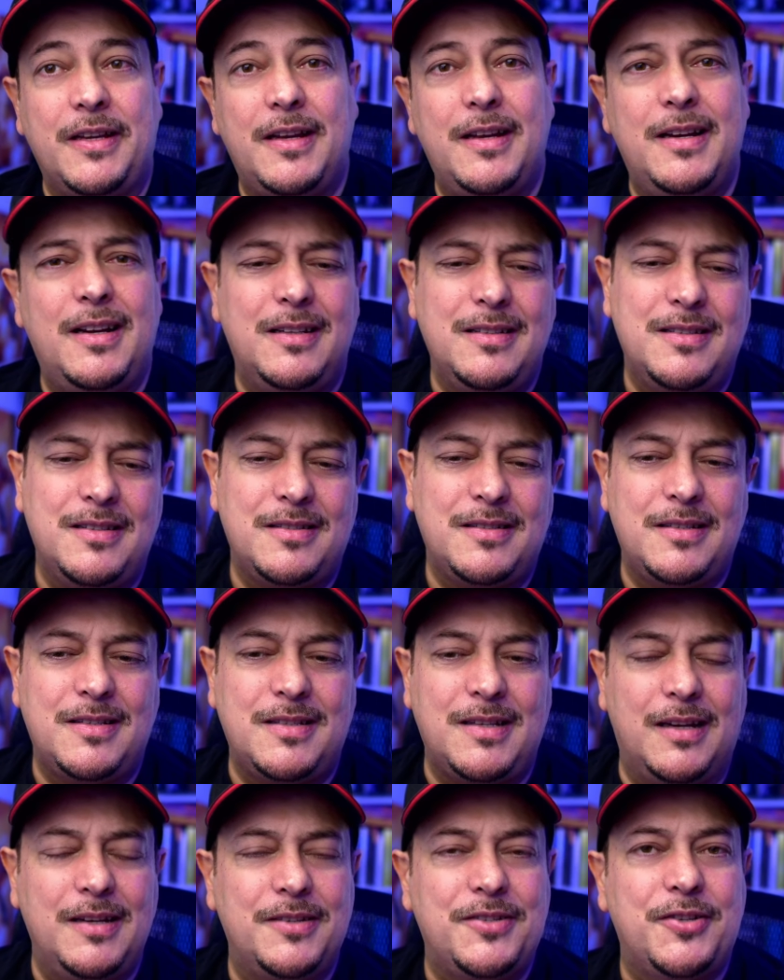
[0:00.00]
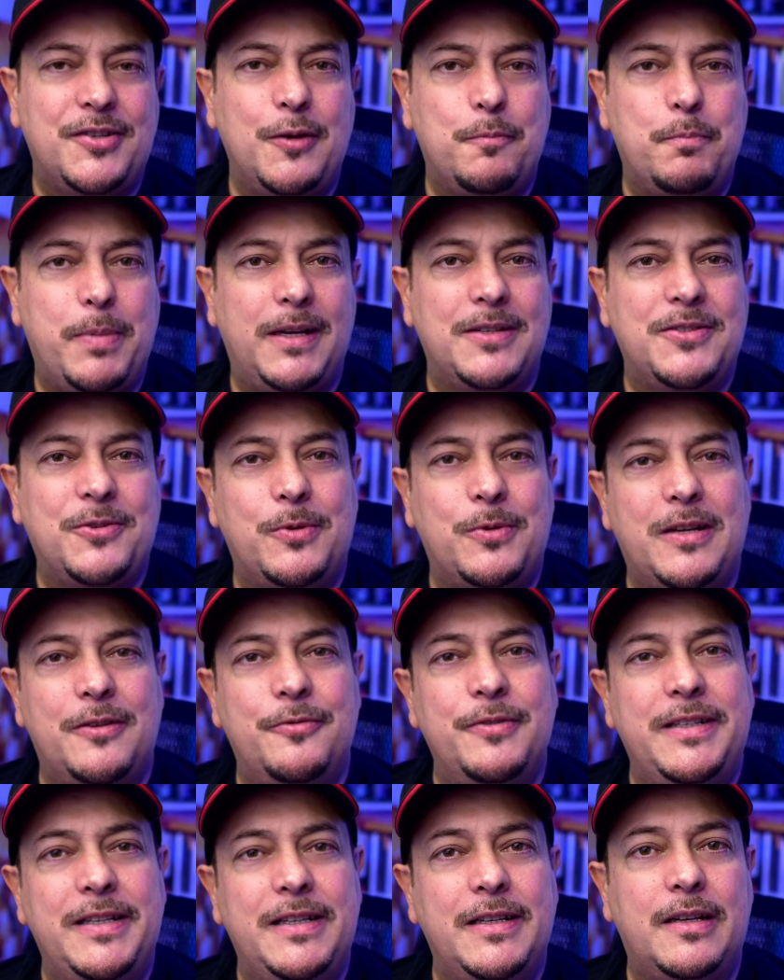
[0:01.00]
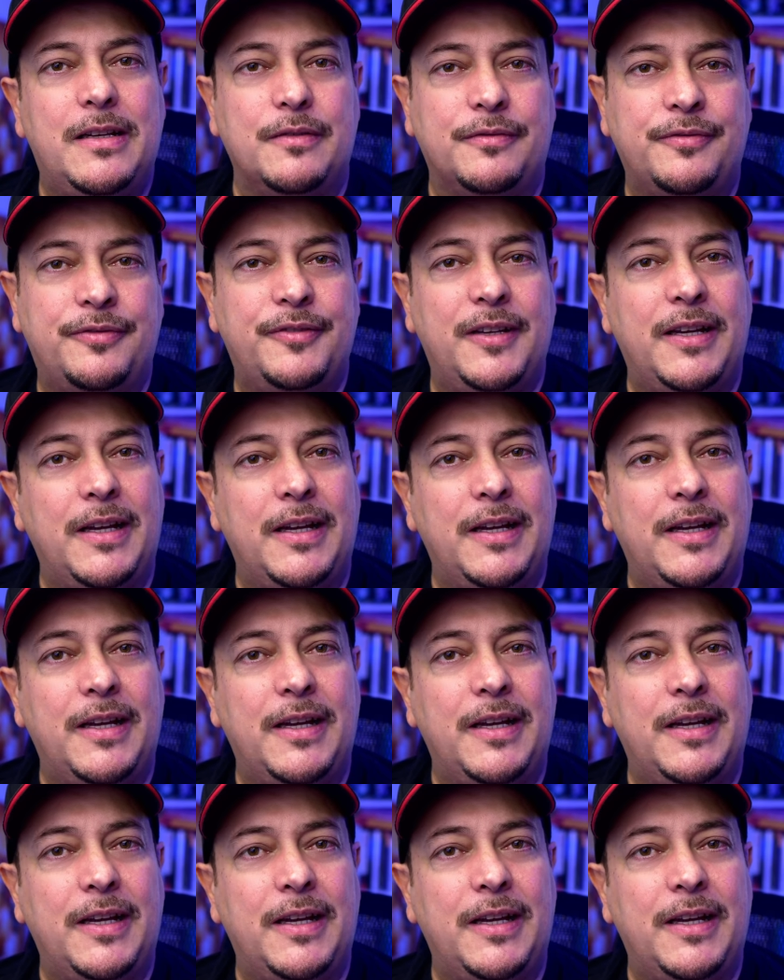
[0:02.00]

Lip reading: and I just decided to go back to what I really love.